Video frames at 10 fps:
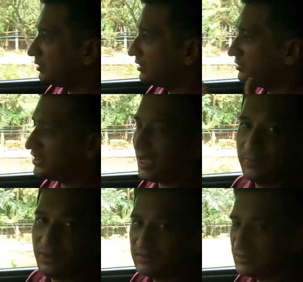Now this
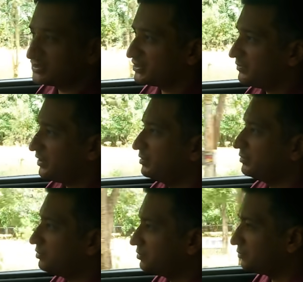hybrid system, it
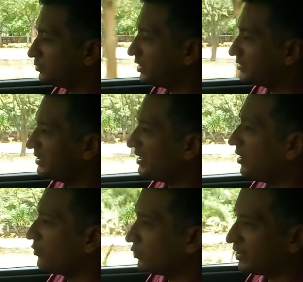works like
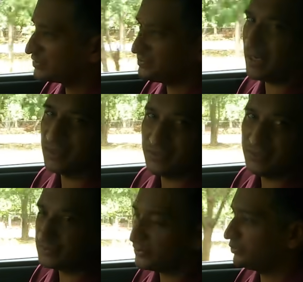how you would expect
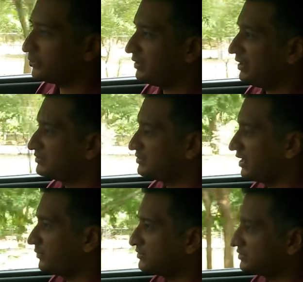these Toyota and Lexus hybrid